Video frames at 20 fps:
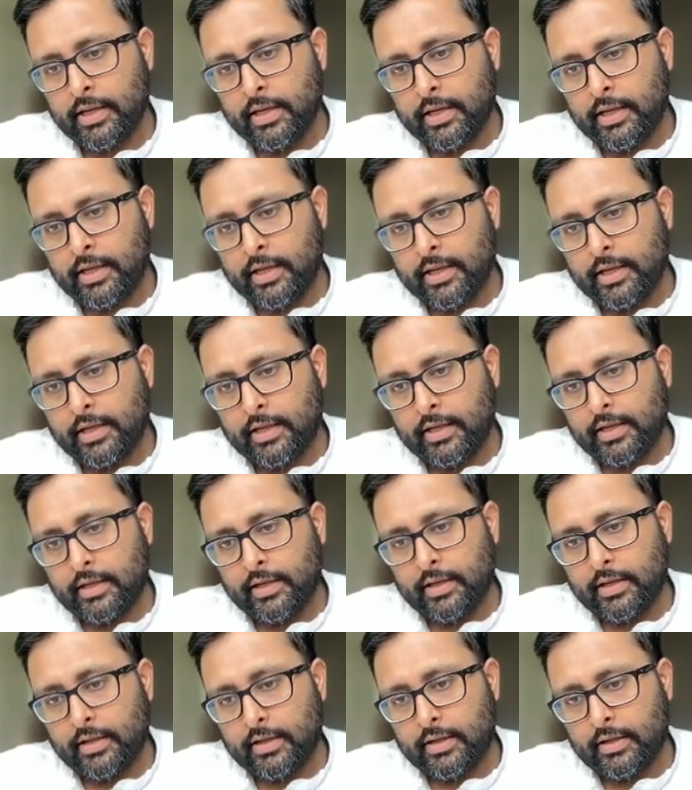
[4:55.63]

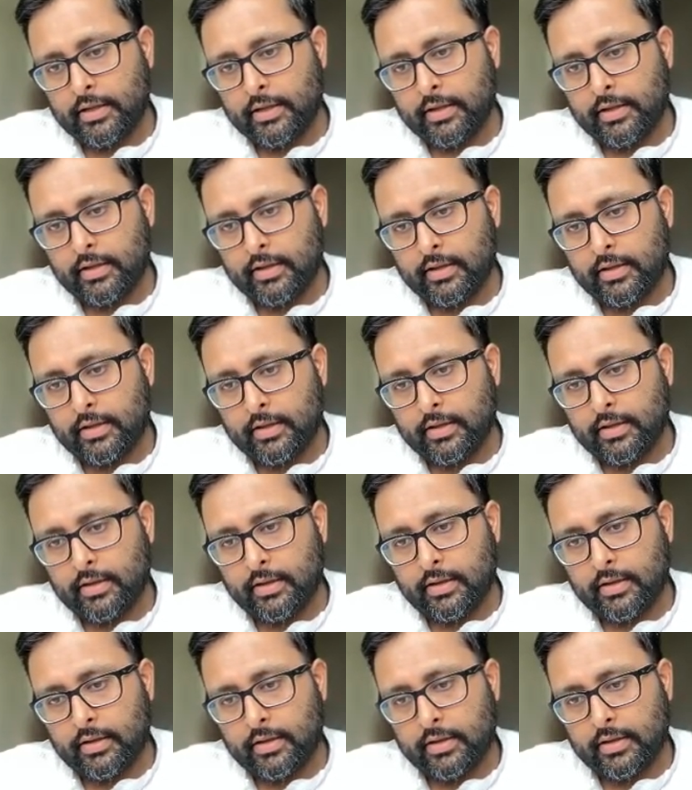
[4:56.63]

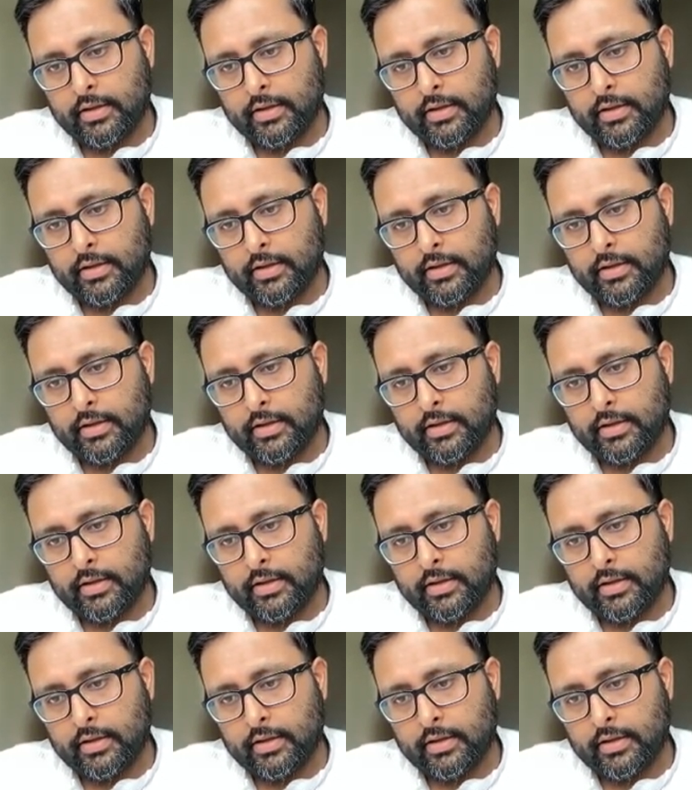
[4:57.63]
(no one is talking)